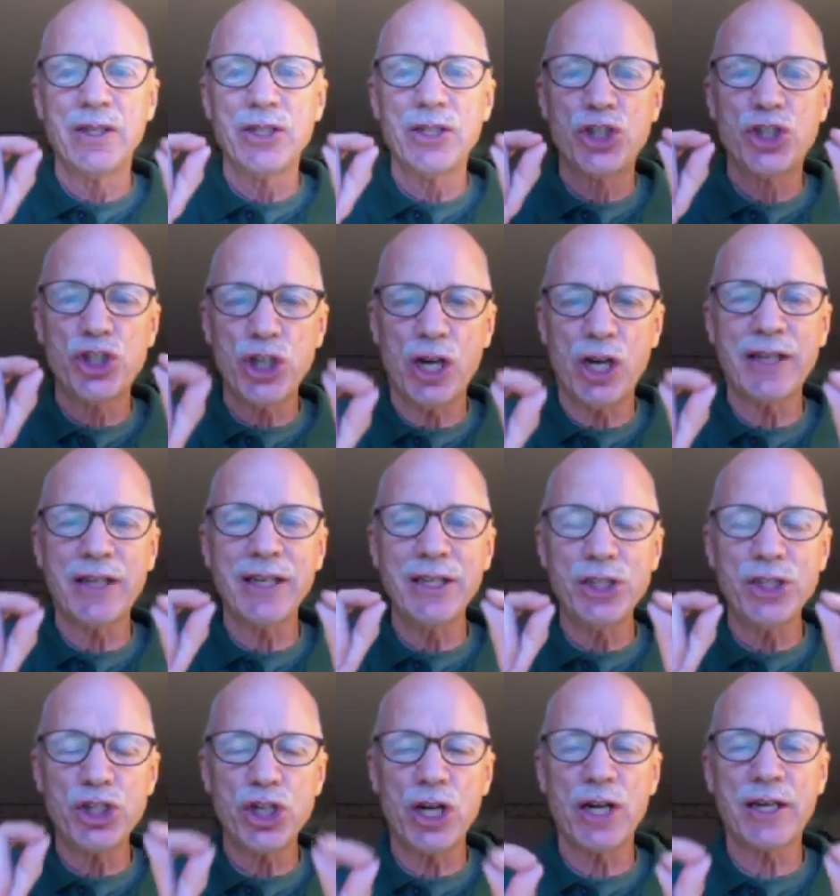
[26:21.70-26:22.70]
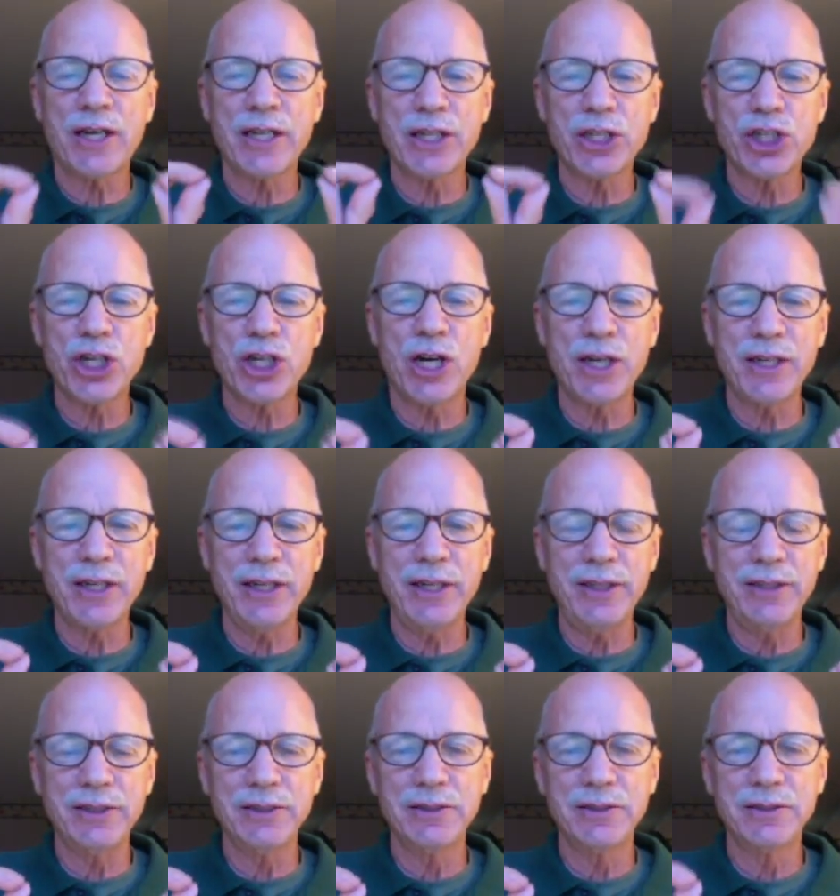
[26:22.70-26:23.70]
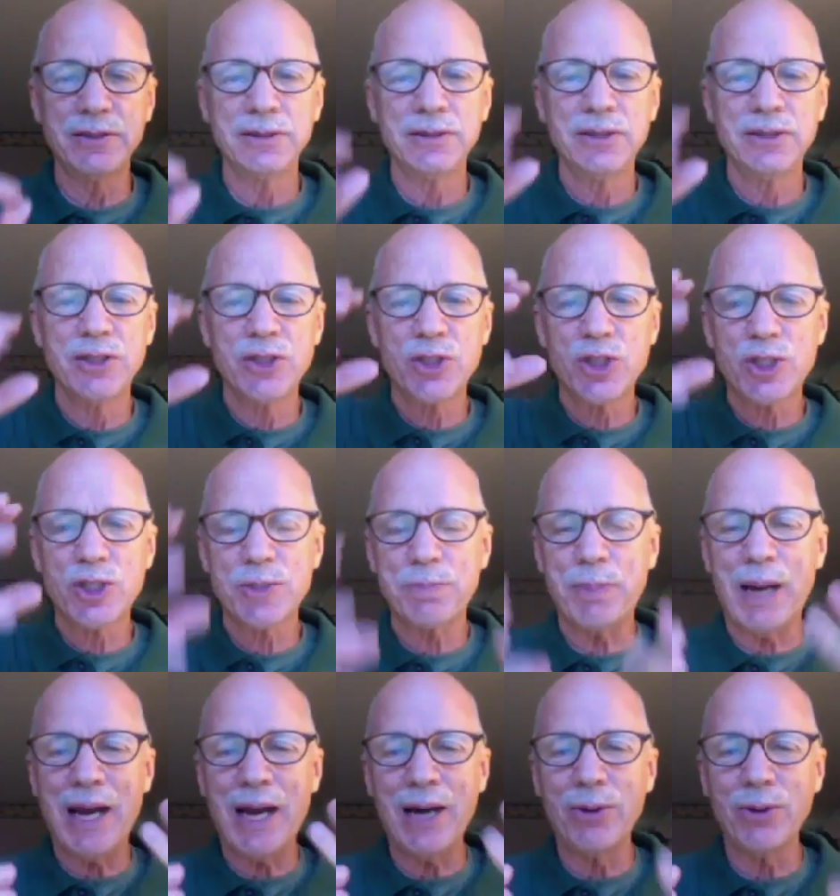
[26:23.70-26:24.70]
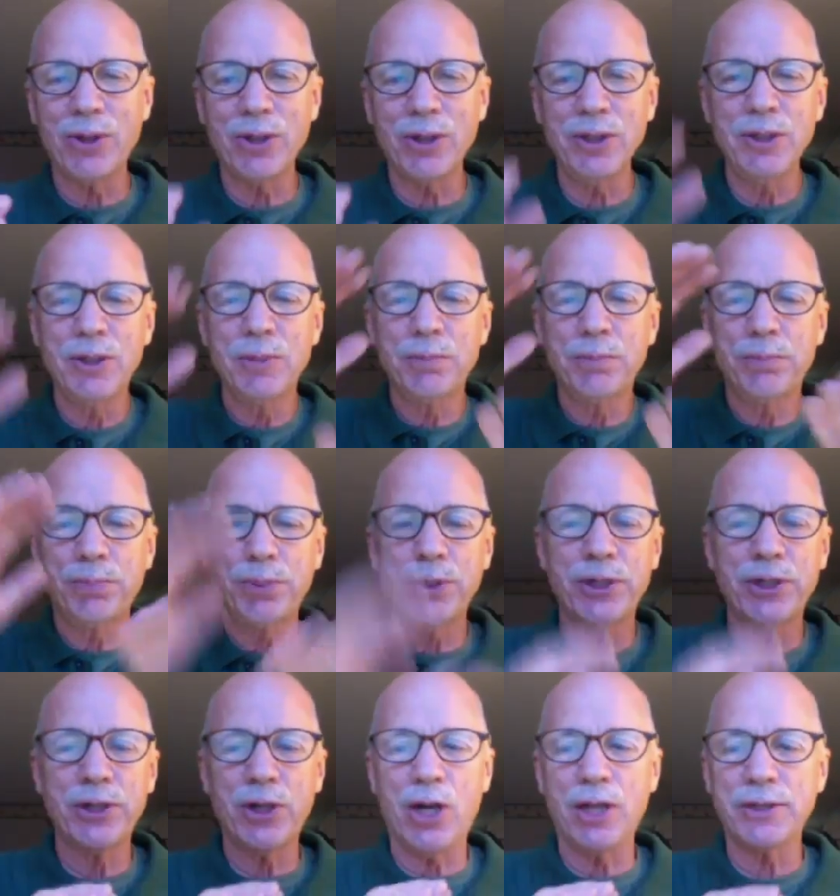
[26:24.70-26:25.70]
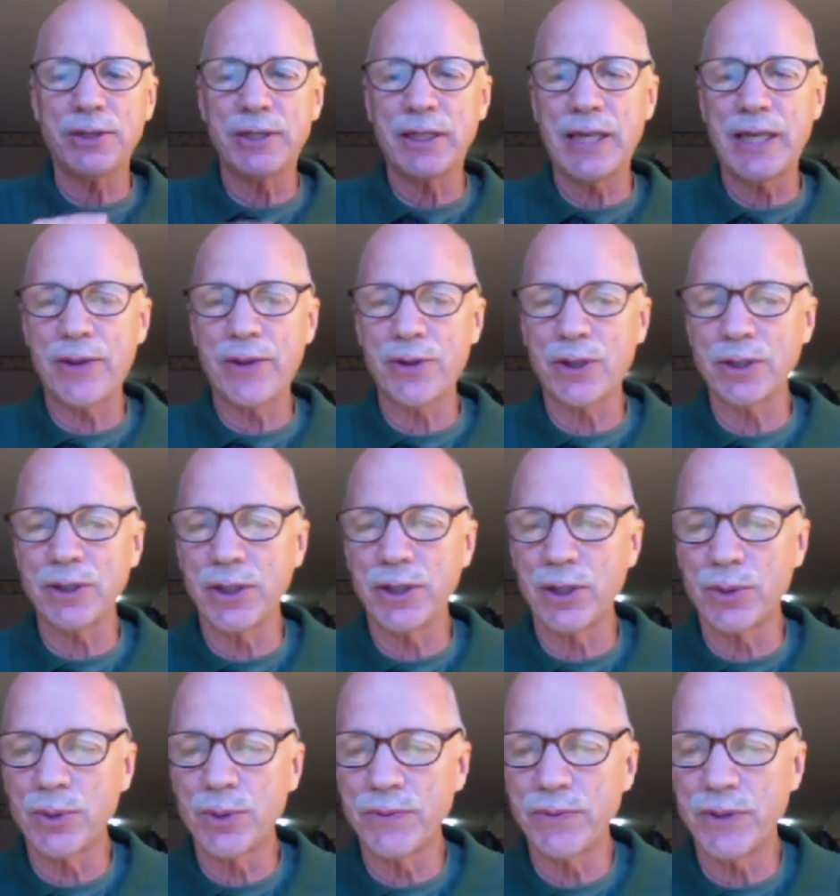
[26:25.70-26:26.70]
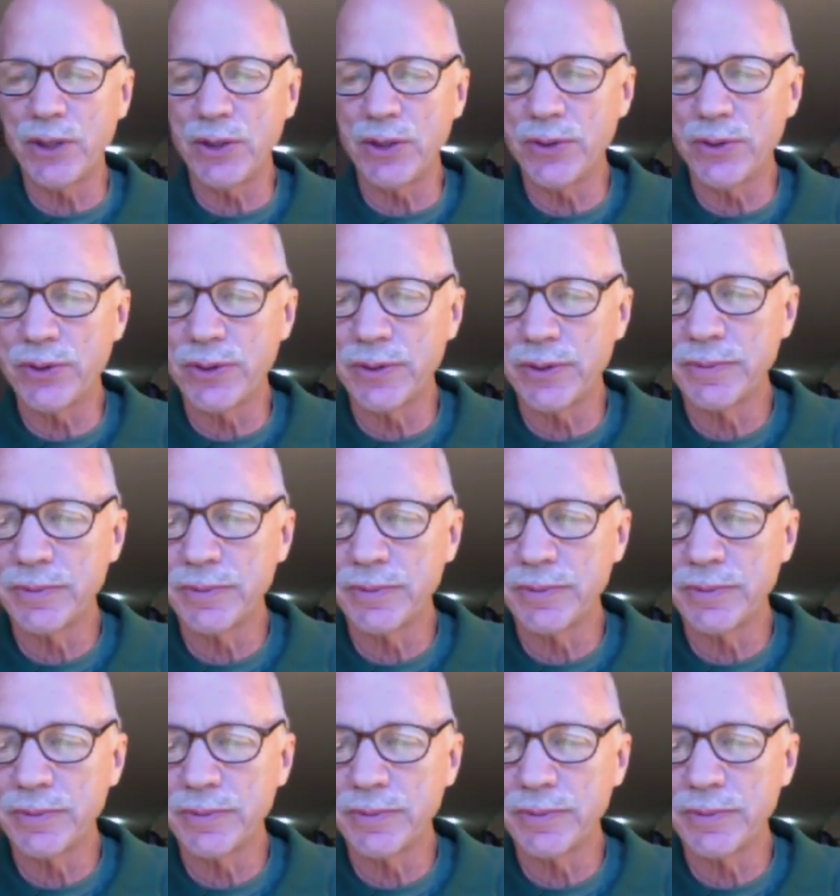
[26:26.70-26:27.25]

Chunk it, chunk it, chunk it, spiral, put it all together in little reviews.